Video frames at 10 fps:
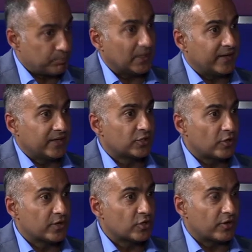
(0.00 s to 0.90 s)
planning
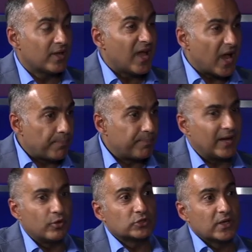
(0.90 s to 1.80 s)
going on
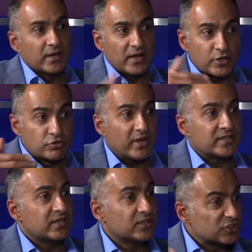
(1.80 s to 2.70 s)
about
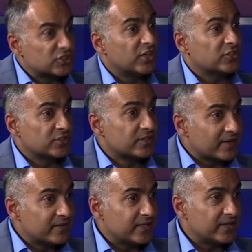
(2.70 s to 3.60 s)
addressing certain
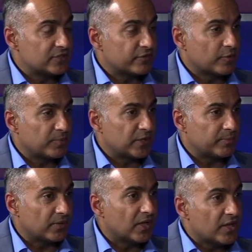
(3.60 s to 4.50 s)
needs of the
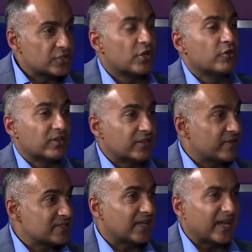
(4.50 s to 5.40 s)
people, so that there
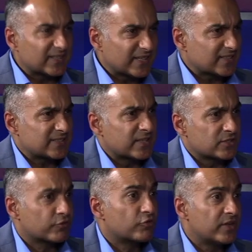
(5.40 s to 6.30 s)
isn't that
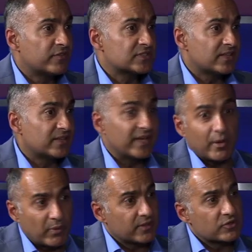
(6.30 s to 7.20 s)
sense of grievance in the
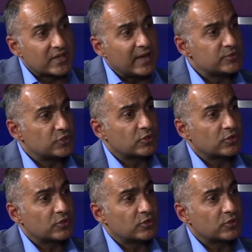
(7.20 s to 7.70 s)
air when those games do